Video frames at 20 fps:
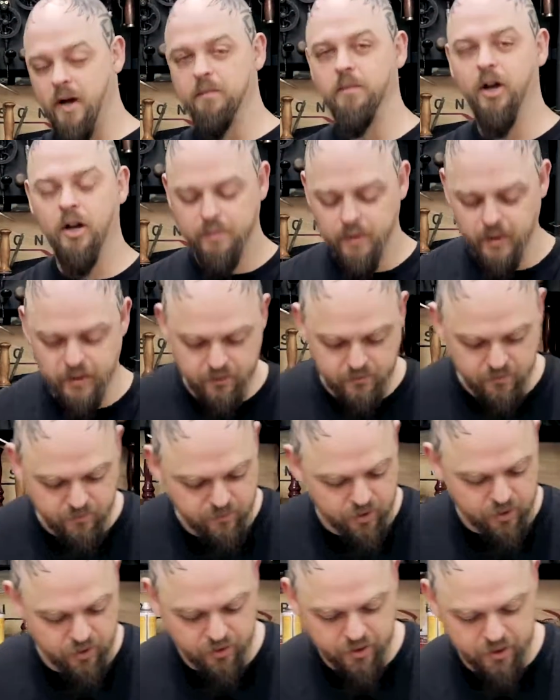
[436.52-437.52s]
hoping that
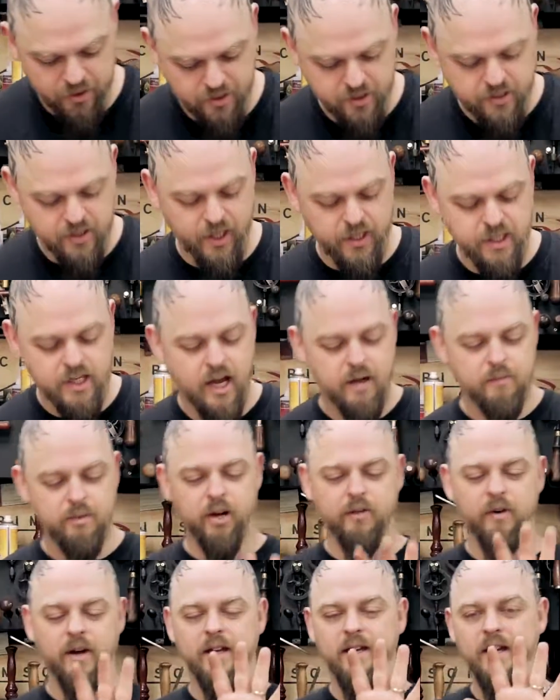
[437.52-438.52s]
we're not at this stage.
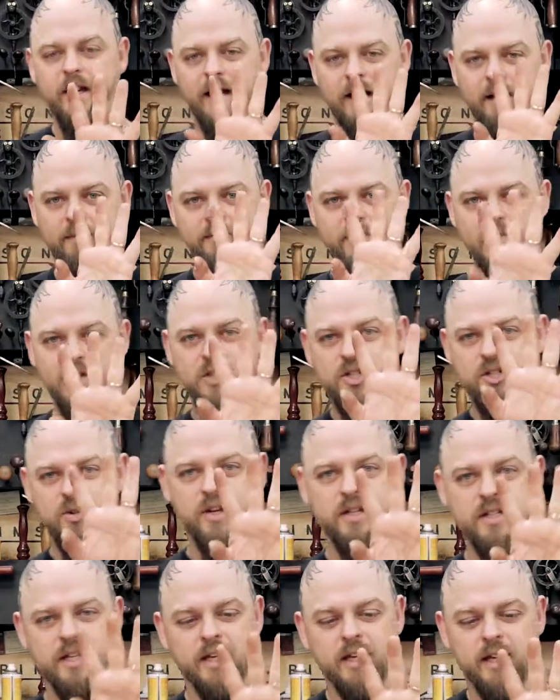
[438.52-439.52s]
But anyway,
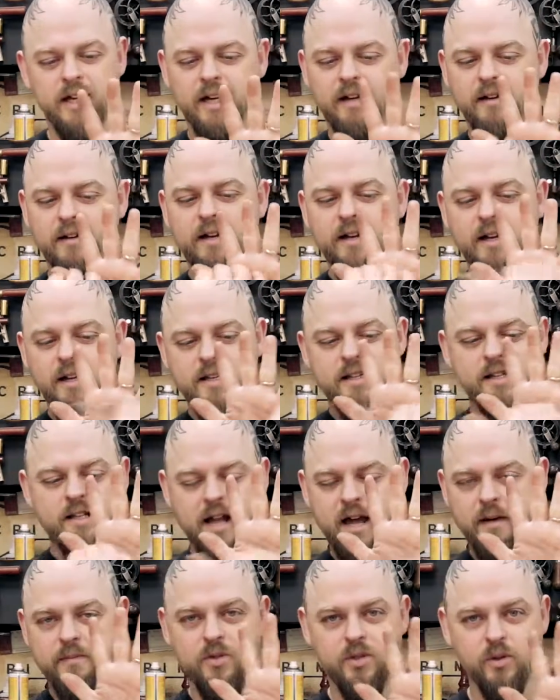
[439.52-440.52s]
strings are here,
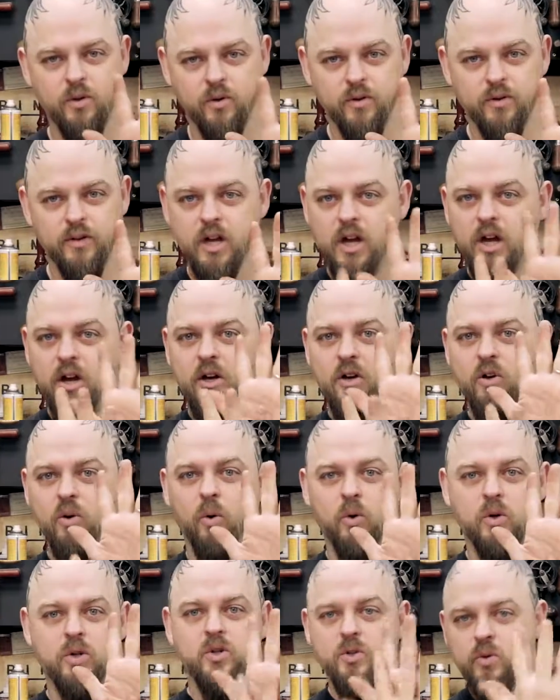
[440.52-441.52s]
slab sawn,
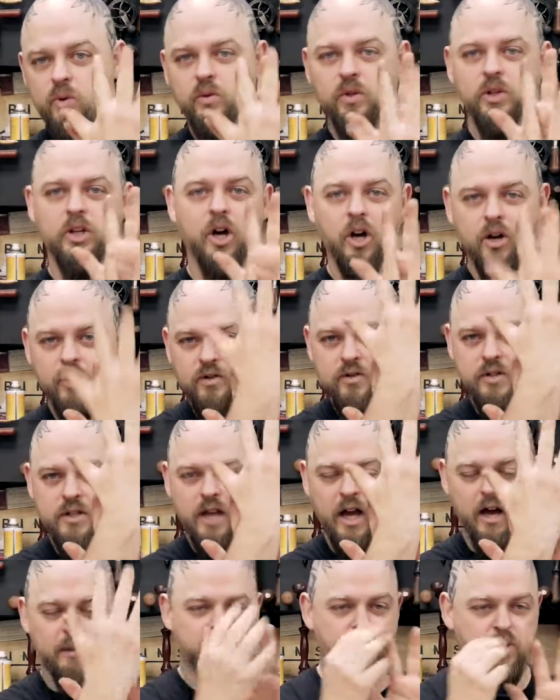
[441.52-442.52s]
quarter sawn goes
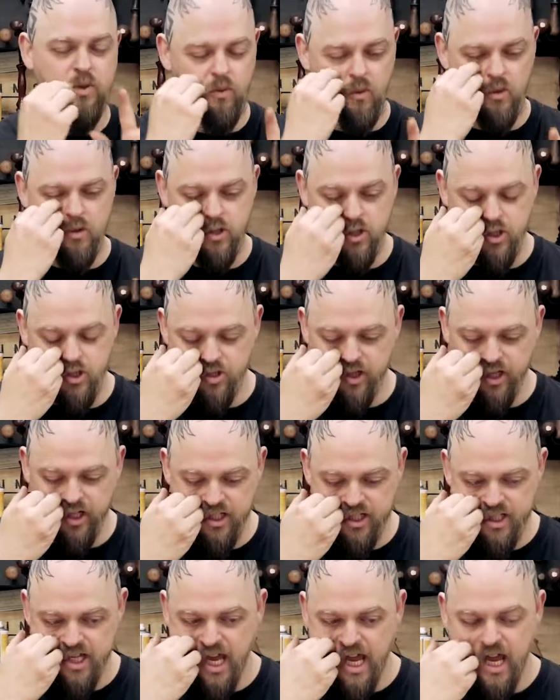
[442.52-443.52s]
up towards the
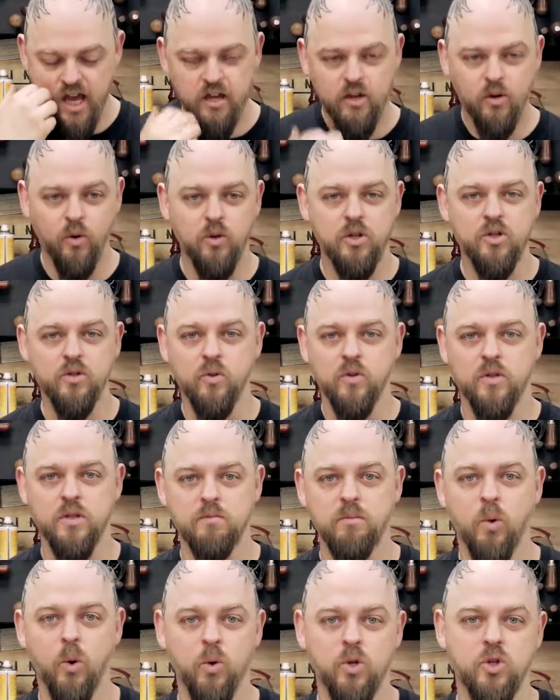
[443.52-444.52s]
strings. Quarter sawn is
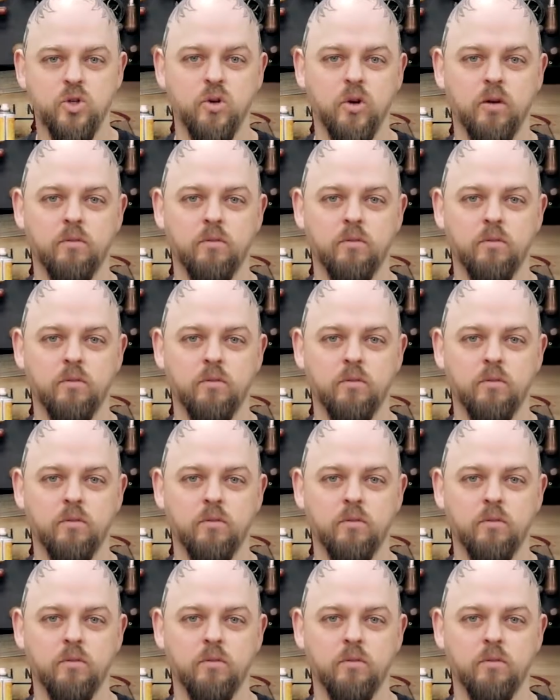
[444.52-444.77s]
much